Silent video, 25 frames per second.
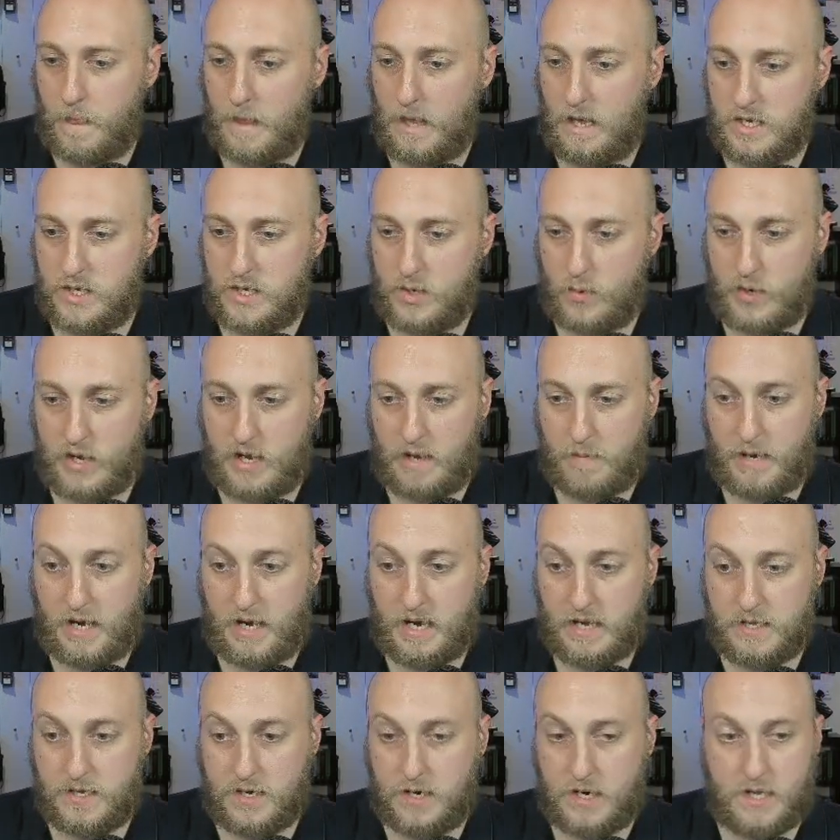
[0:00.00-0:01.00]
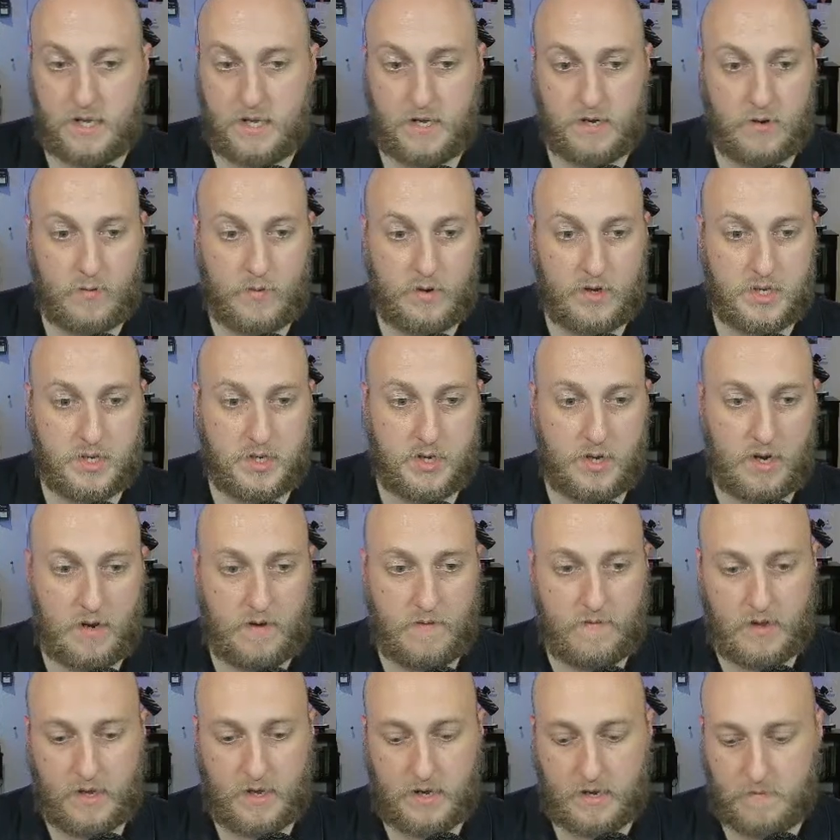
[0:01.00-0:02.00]
So we got Python in there. We also
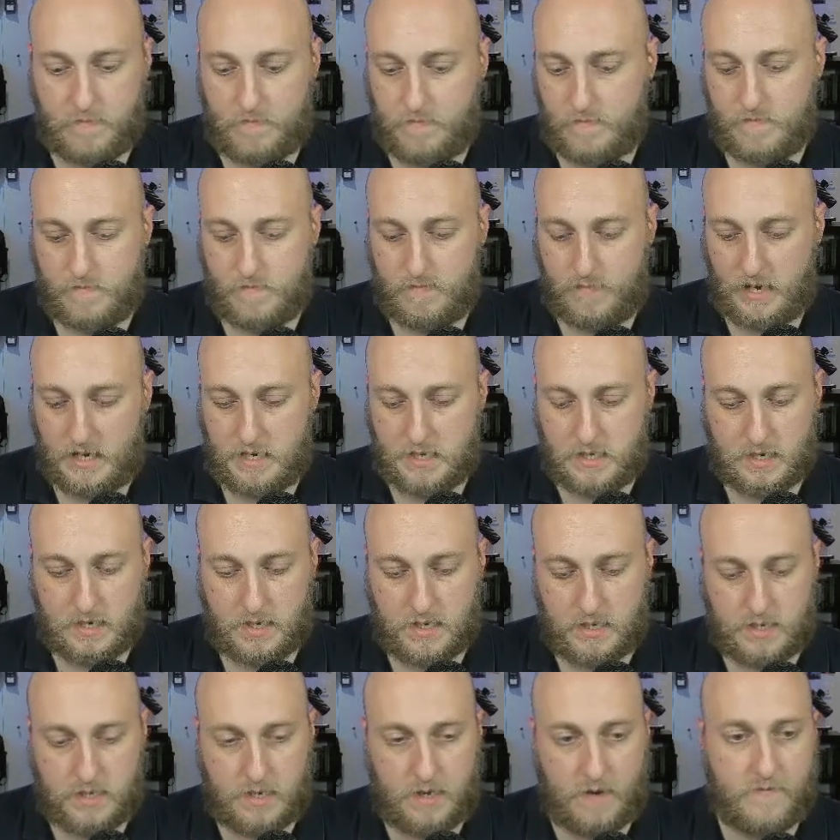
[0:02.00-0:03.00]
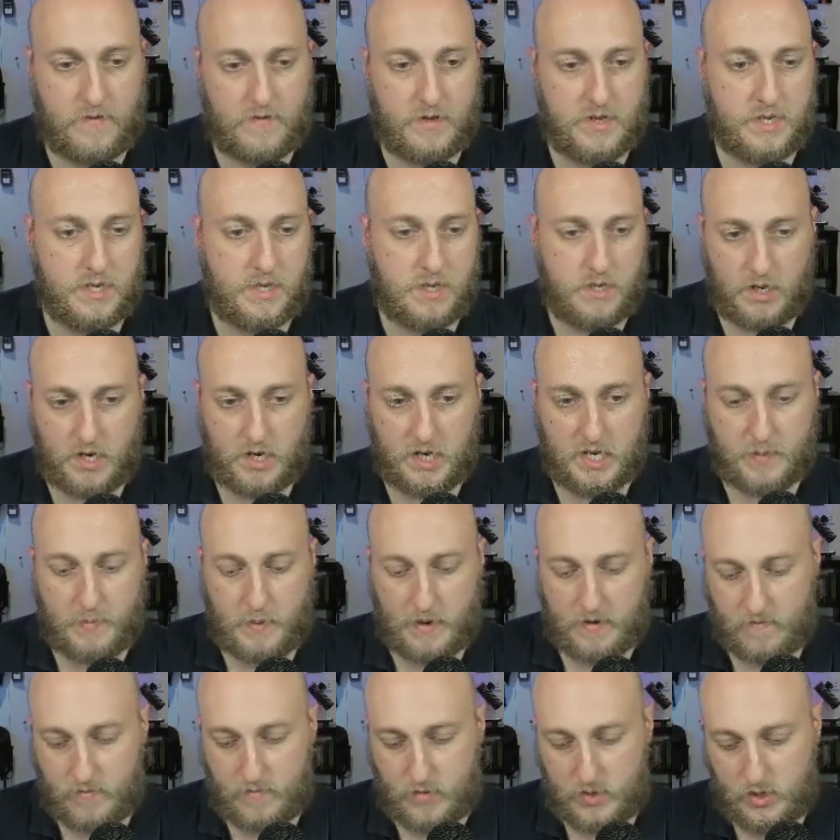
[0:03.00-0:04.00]
have like basic stuff that you'd
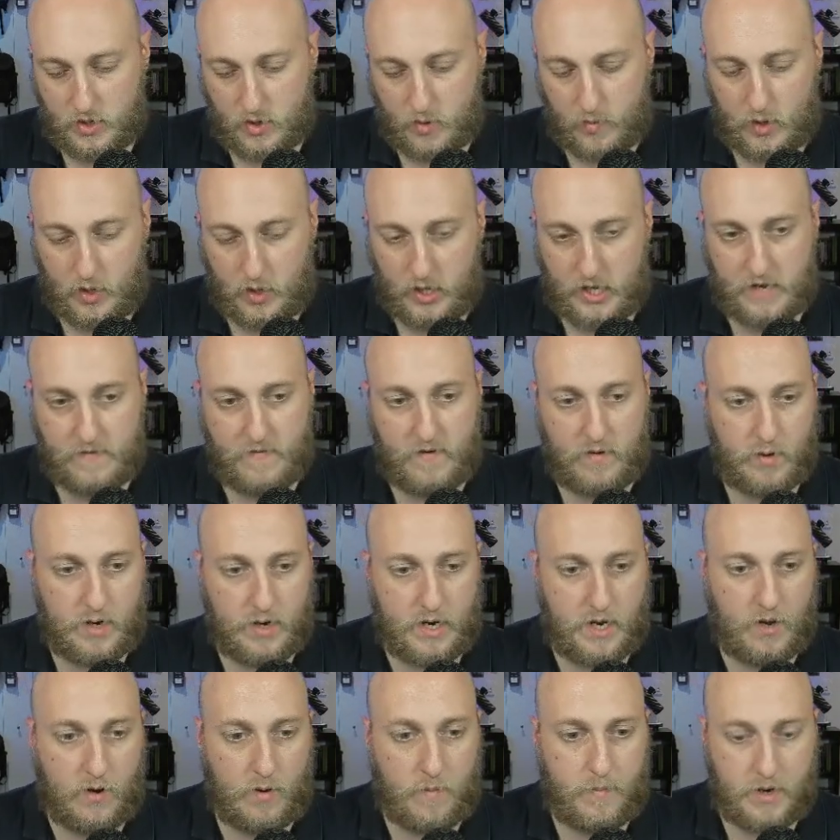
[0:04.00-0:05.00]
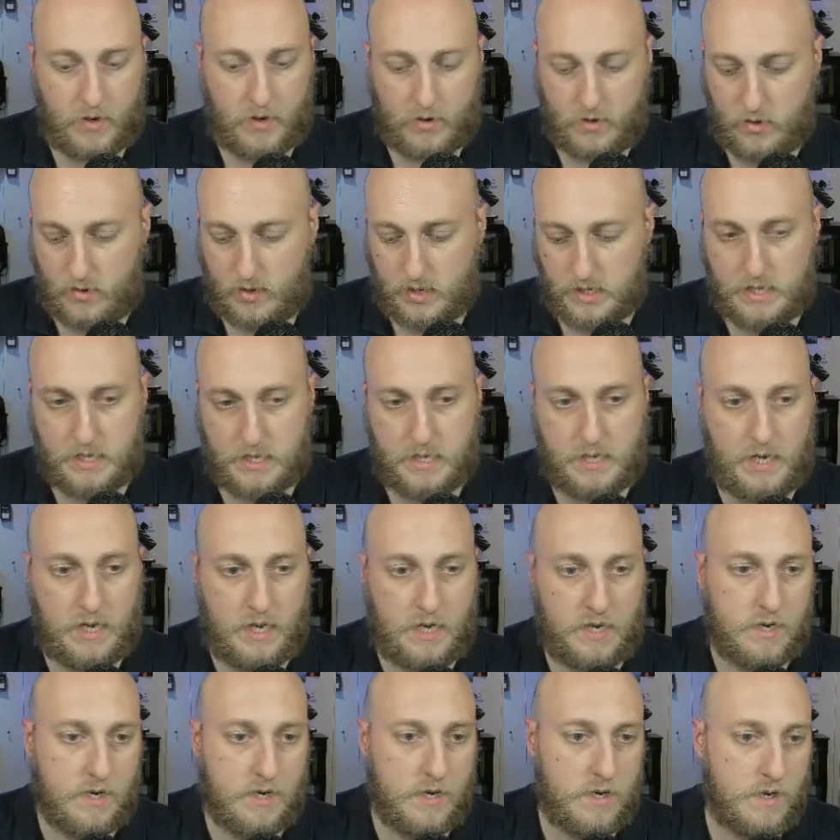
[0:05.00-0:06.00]
expect from the terminal. Like if you run help here, you can
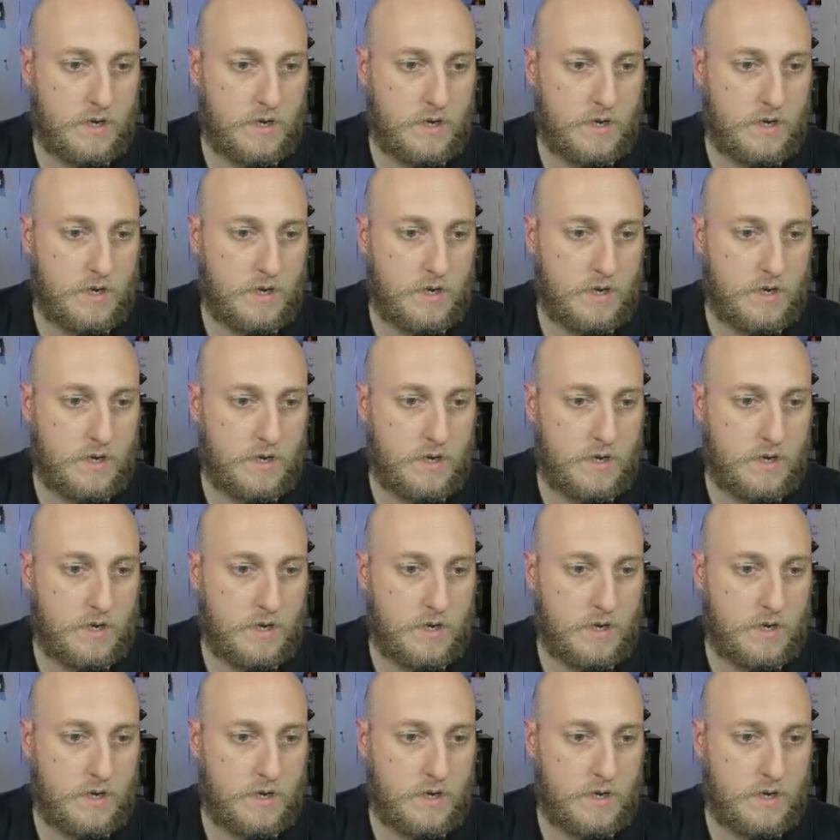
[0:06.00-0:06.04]
see